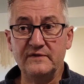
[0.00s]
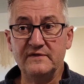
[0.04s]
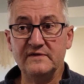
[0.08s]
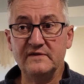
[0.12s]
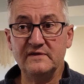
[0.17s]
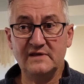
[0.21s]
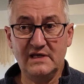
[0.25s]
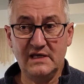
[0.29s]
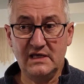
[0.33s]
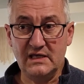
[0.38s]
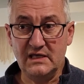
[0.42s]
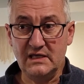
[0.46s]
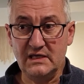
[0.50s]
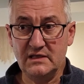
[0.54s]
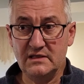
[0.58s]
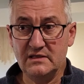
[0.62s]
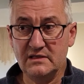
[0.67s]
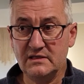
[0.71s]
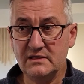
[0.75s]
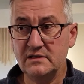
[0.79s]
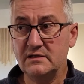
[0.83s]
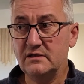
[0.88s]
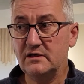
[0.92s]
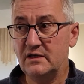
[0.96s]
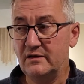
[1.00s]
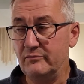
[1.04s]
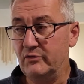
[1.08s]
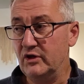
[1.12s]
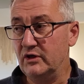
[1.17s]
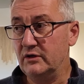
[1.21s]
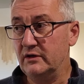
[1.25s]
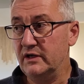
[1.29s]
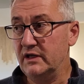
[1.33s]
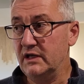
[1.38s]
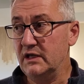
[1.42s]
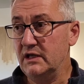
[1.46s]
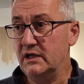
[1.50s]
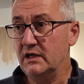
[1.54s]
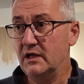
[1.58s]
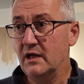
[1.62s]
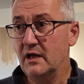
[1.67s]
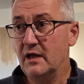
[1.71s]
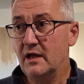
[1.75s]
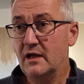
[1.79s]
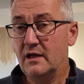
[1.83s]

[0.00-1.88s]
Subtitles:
with Seeds Community,